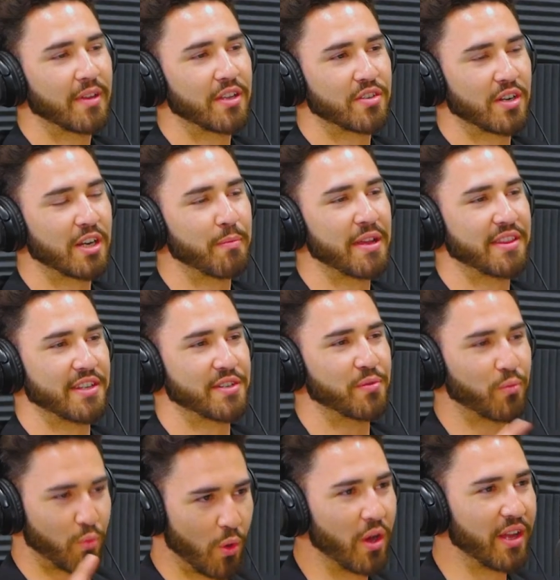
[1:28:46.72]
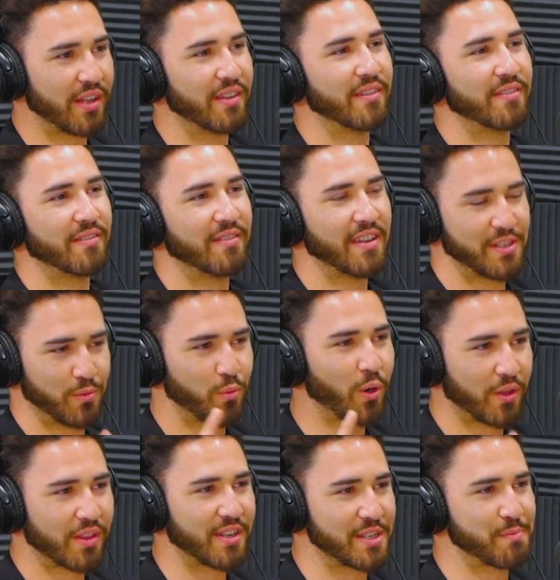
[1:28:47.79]
and trying to make this one as
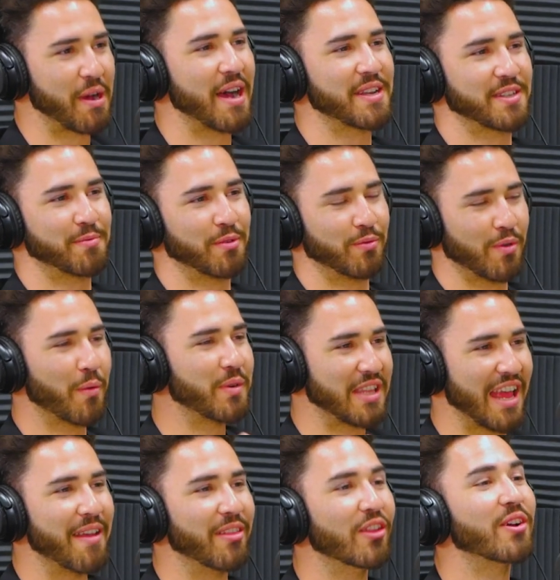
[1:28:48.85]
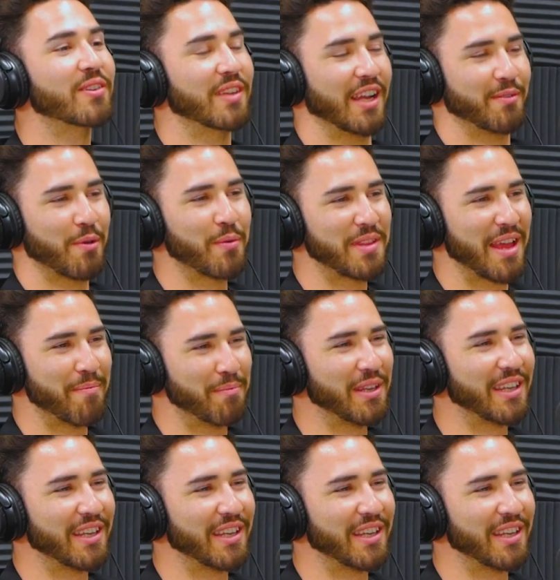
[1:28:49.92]
worth it as possible. What would that look like? What would that